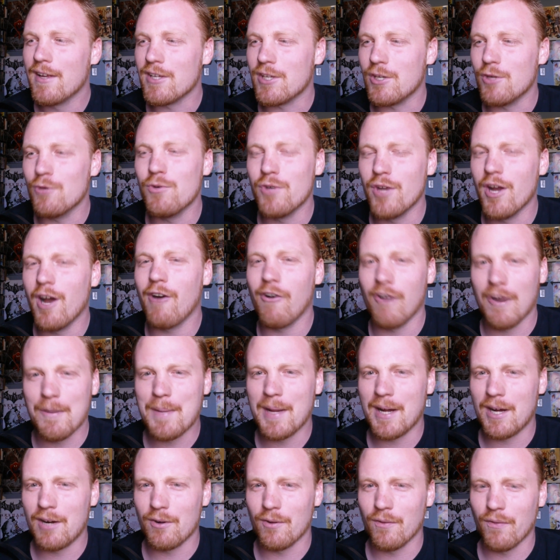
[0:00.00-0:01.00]
you know
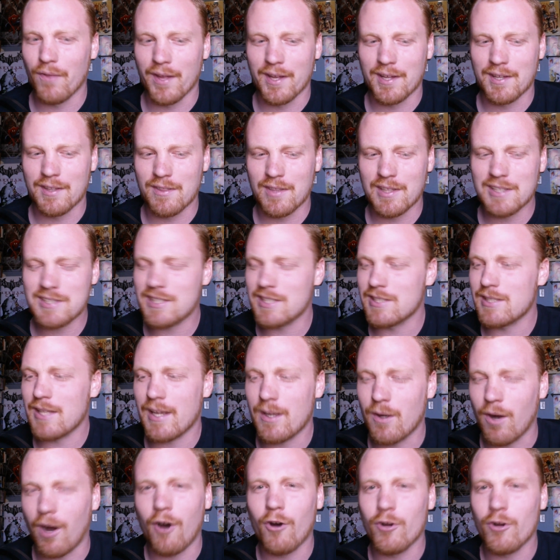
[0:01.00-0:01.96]
about, like, this is like